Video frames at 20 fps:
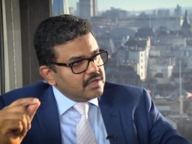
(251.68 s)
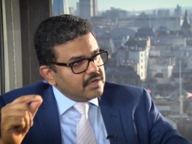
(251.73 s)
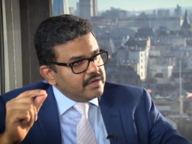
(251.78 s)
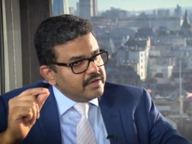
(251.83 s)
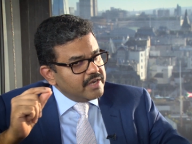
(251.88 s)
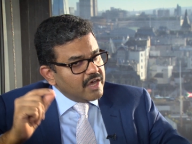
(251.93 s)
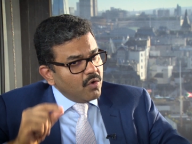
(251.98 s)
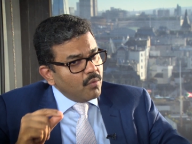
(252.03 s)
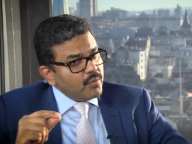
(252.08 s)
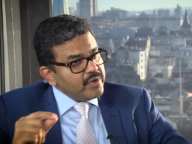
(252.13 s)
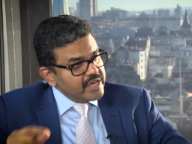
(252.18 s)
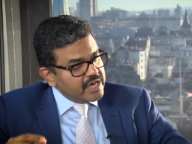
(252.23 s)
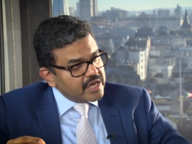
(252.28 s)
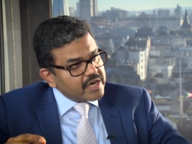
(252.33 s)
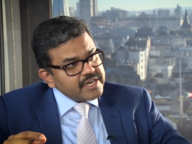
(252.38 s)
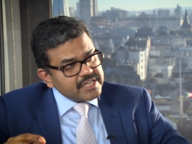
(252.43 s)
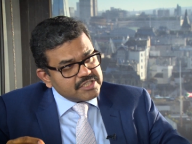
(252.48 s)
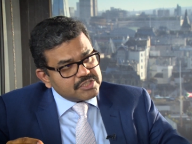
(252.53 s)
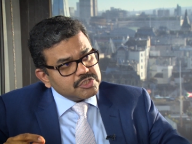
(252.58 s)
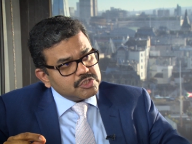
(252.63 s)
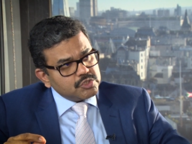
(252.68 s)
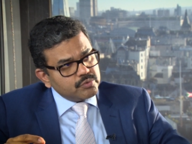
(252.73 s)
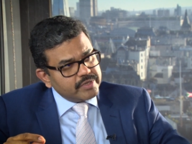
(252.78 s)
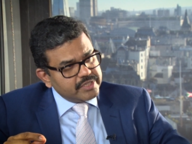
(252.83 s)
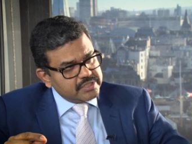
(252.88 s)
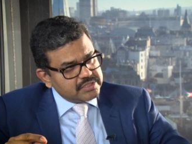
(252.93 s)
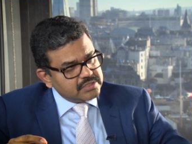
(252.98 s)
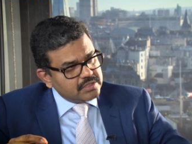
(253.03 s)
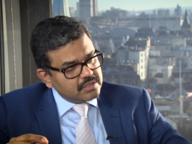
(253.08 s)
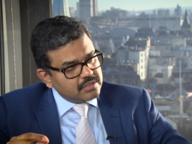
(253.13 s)
Now we are in a
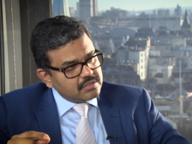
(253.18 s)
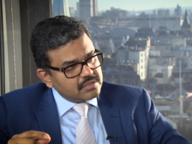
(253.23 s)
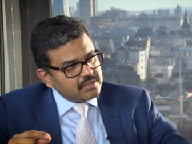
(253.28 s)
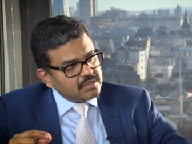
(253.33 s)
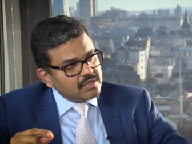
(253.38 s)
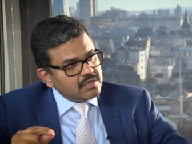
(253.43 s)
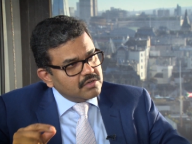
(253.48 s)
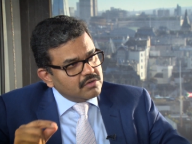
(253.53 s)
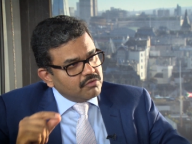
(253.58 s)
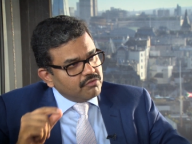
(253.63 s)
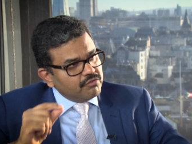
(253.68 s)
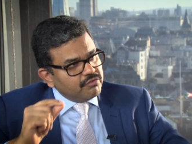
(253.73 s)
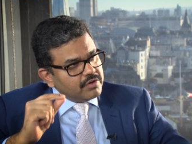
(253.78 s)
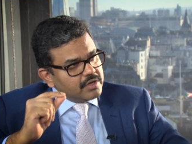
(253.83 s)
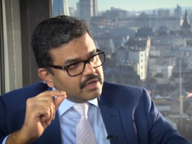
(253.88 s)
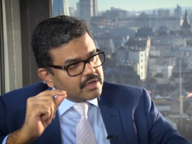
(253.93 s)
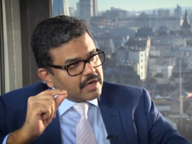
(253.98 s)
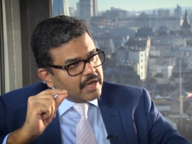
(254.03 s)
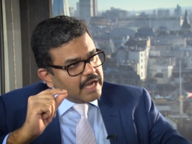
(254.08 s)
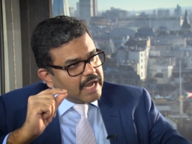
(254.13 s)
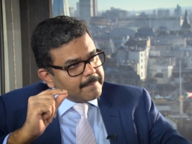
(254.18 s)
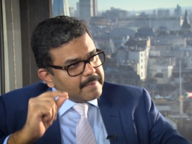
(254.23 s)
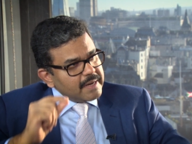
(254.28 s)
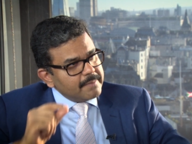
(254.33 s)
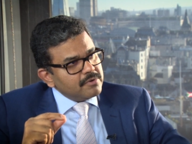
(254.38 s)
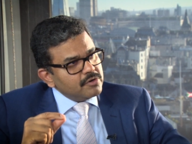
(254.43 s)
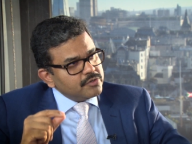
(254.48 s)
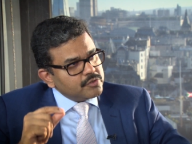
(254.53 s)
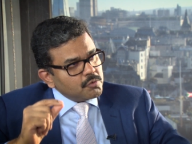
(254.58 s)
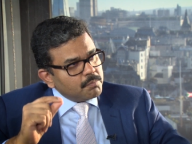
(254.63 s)
situation where I'm
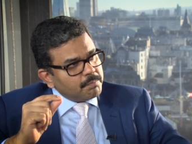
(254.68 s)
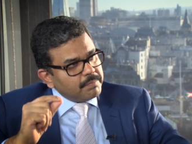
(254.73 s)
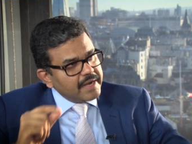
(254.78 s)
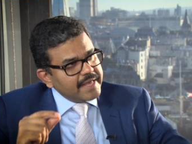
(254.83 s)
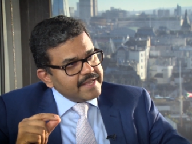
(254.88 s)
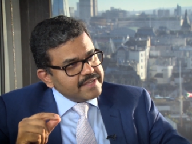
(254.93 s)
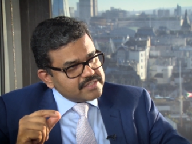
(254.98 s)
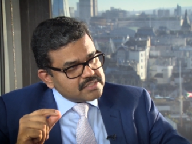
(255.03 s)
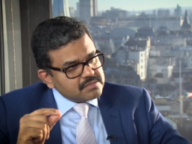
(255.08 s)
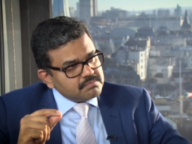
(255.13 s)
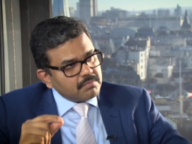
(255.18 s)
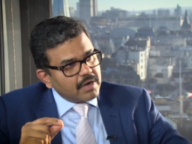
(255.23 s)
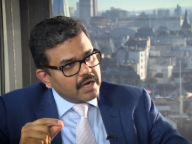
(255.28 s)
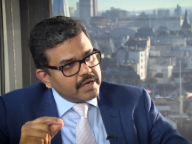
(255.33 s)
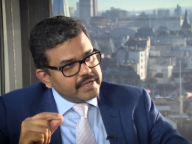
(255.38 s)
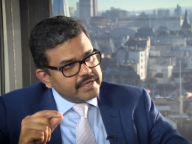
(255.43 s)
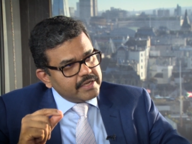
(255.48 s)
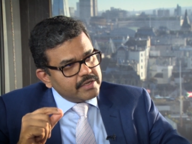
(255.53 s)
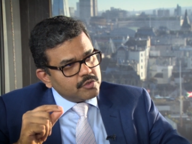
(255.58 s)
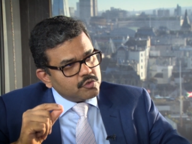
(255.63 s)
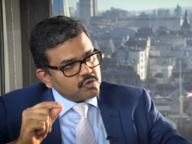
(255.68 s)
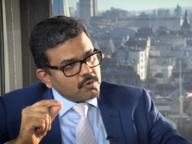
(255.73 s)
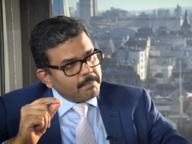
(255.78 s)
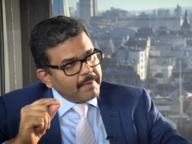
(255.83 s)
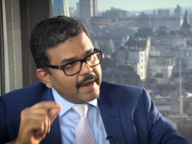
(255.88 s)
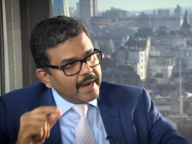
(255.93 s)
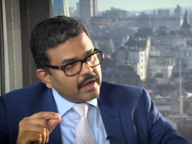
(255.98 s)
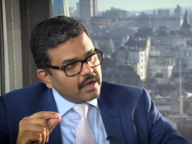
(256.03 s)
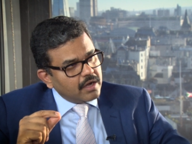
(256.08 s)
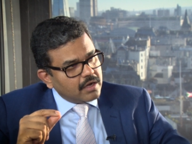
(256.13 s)
able to place money to a
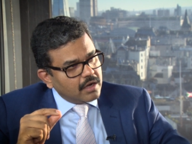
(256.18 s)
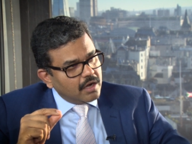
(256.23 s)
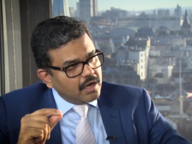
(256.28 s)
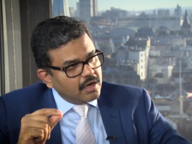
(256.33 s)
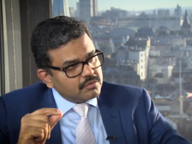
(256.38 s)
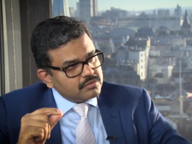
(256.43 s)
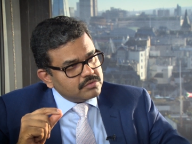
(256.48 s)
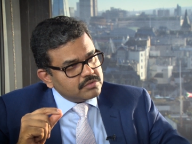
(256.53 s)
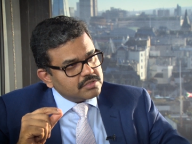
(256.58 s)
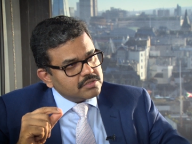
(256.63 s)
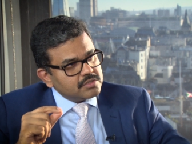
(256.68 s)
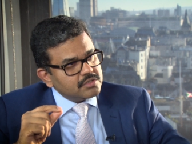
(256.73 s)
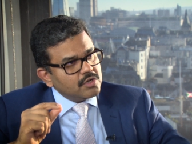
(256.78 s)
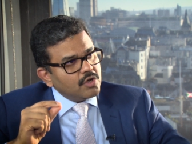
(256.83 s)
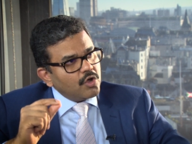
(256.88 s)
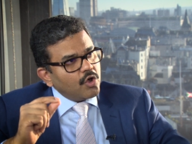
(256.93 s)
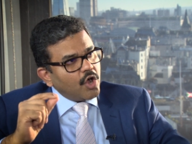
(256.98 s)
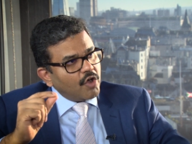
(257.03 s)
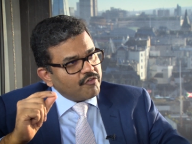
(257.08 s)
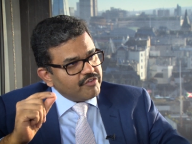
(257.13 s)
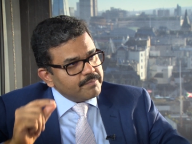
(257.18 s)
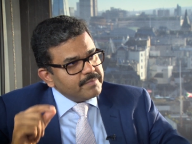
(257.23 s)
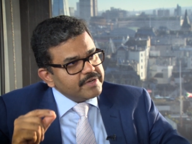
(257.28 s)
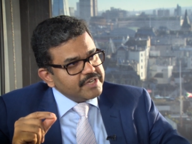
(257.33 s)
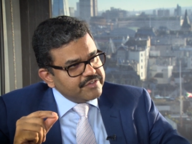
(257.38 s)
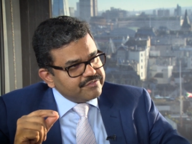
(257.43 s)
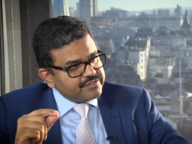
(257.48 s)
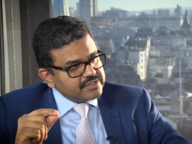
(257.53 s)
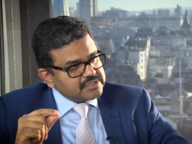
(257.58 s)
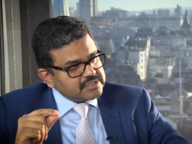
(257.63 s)
bank account of a
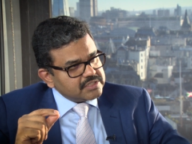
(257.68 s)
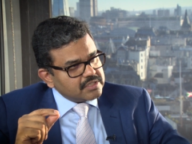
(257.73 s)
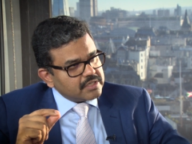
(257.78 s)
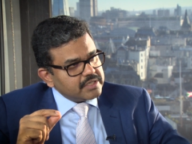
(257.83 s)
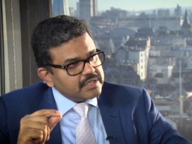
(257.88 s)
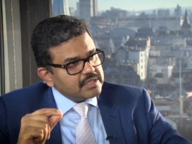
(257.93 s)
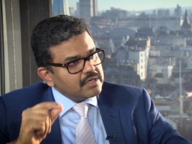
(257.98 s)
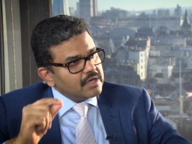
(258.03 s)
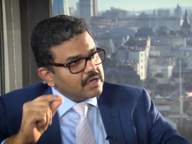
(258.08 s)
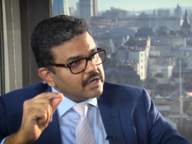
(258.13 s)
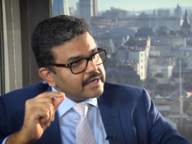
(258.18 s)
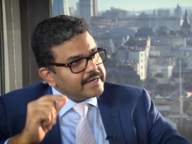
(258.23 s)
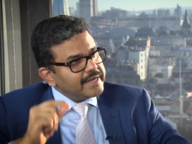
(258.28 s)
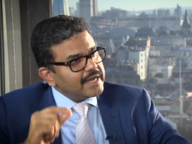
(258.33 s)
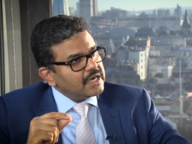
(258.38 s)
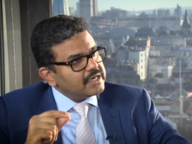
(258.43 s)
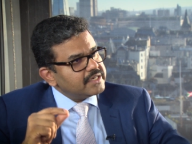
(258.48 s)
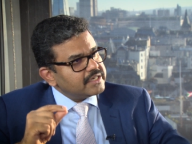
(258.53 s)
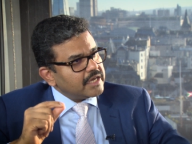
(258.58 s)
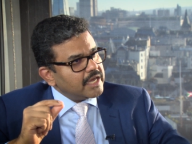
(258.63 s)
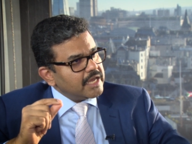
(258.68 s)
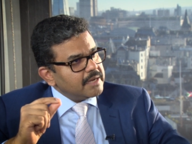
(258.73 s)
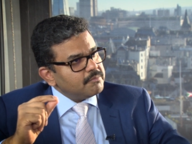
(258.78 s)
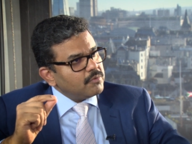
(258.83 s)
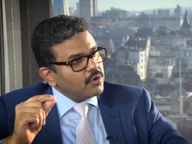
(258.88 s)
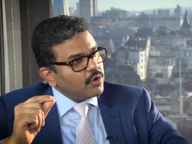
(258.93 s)
beneficiary real time